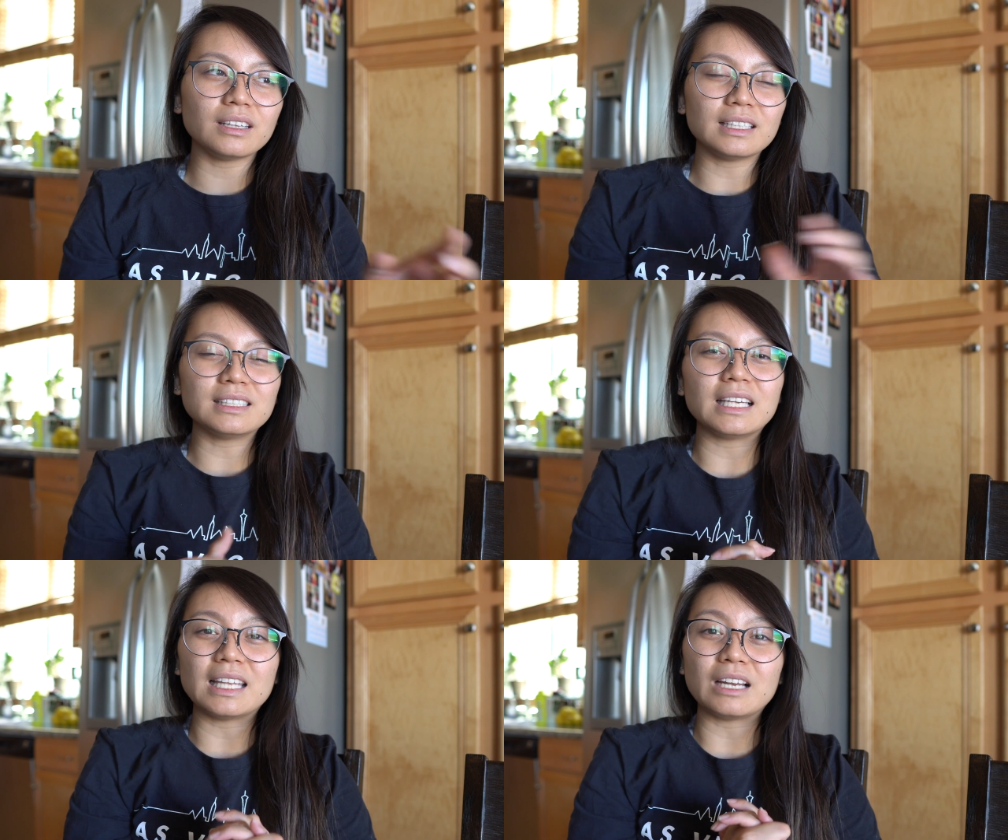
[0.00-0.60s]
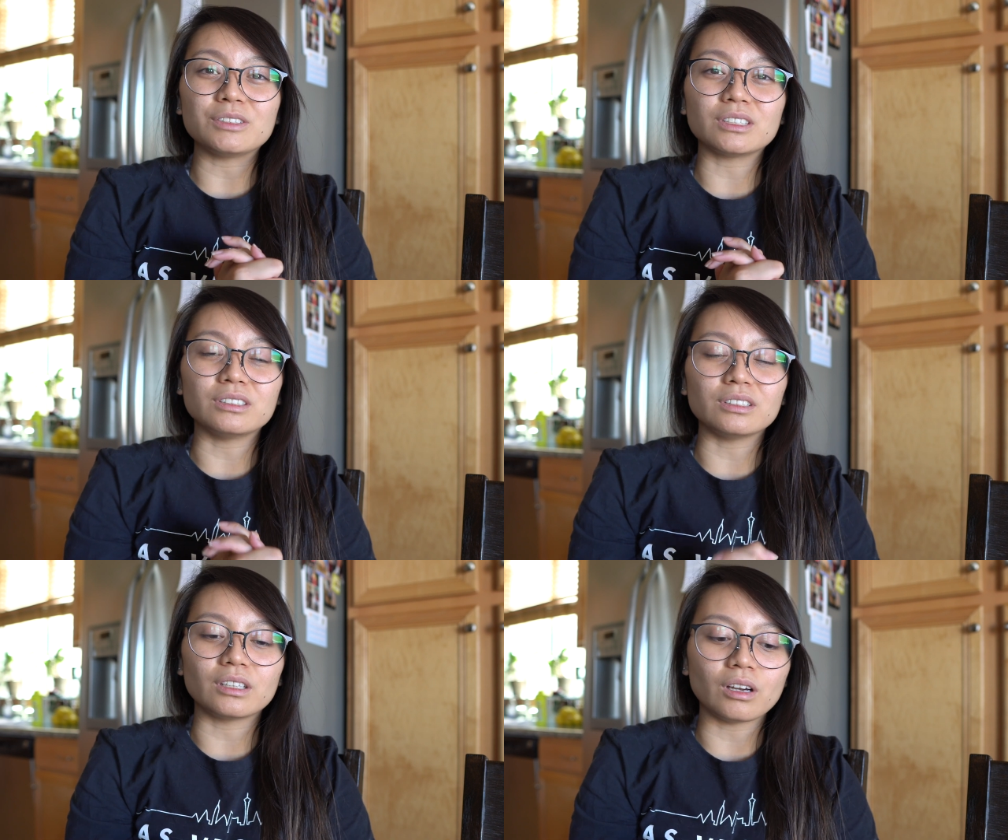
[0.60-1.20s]
they said that I was
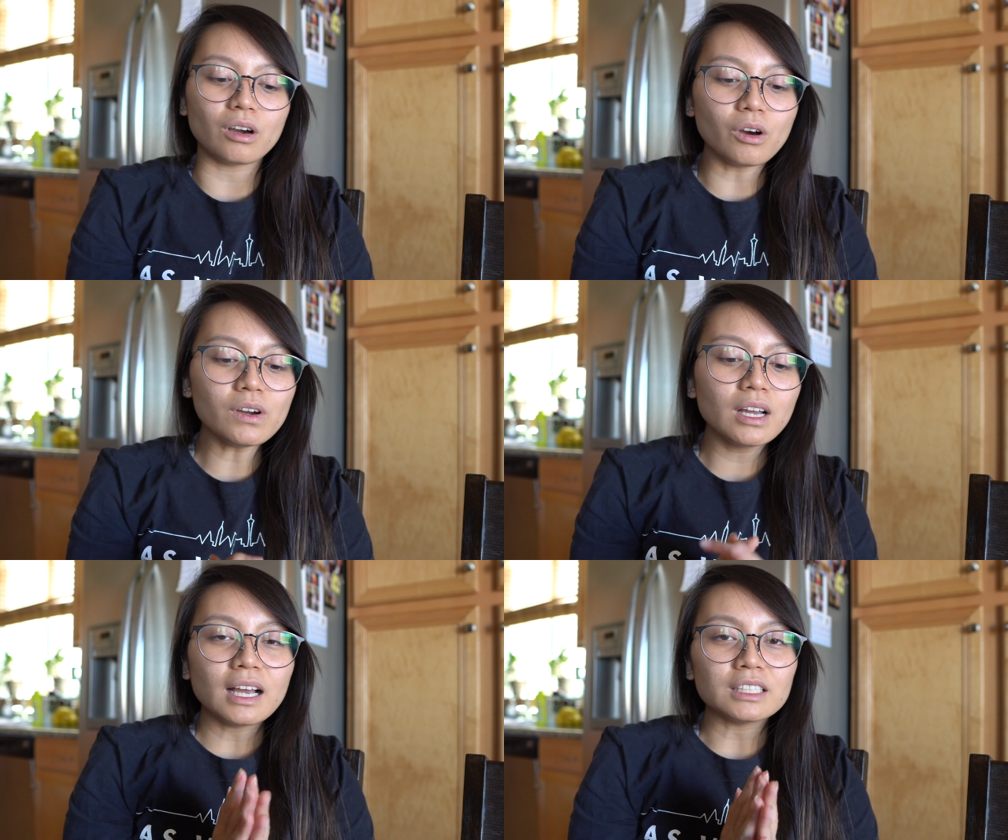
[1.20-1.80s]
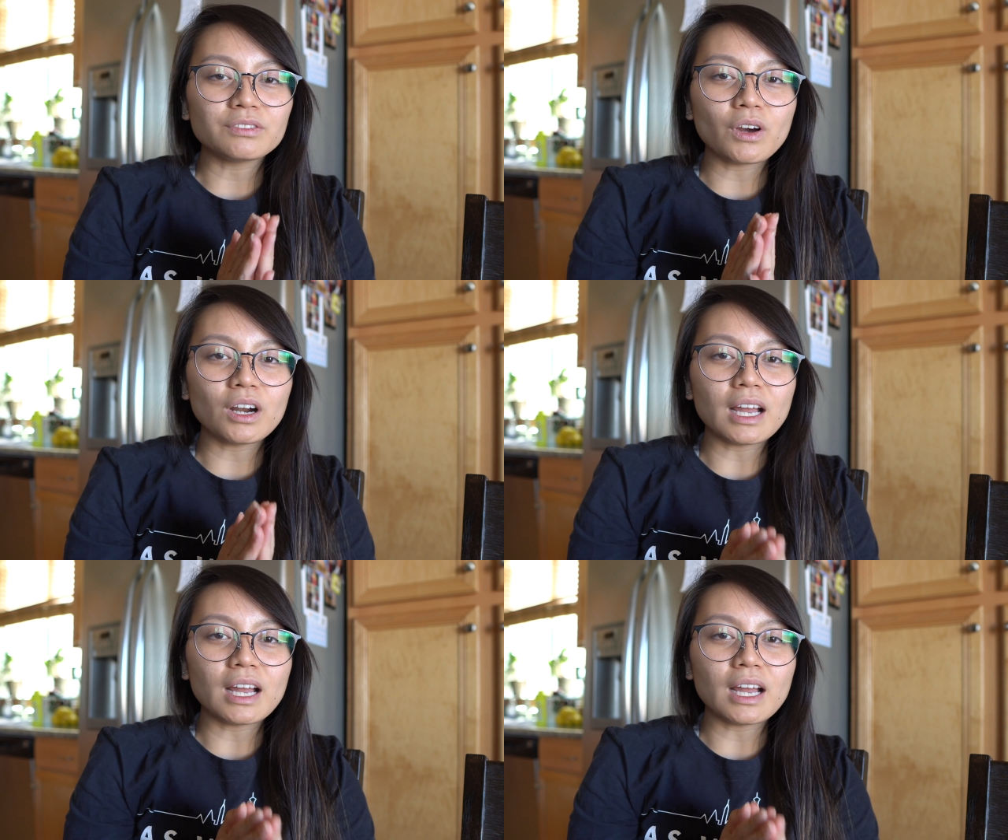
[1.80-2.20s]
good to go. As far